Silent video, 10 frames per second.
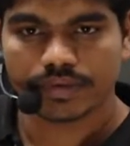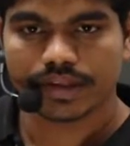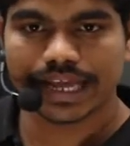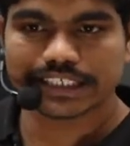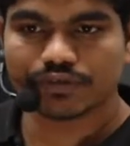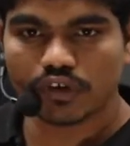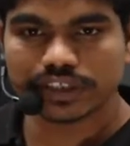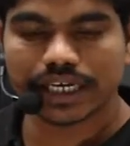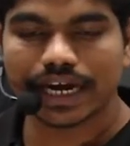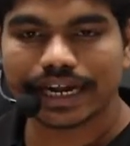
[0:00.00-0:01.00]
X4
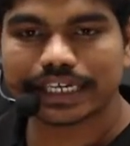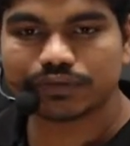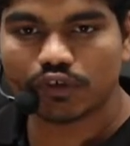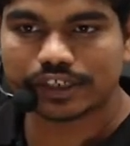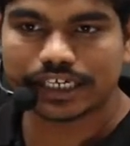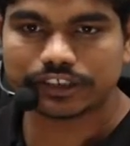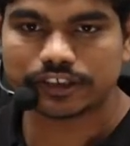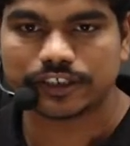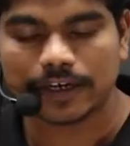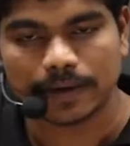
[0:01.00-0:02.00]
and X4
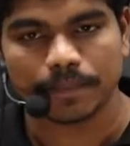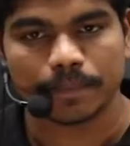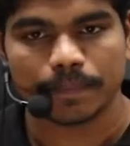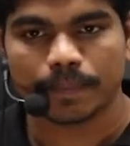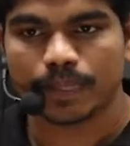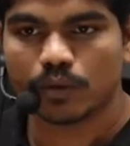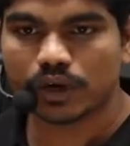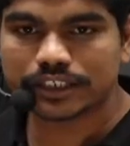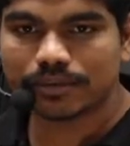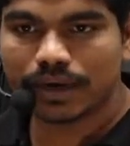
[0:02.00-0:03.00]
dash. What
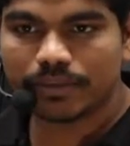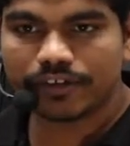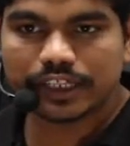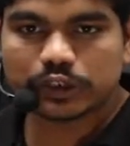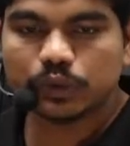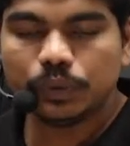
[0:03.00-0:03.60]
is the symbol between these two?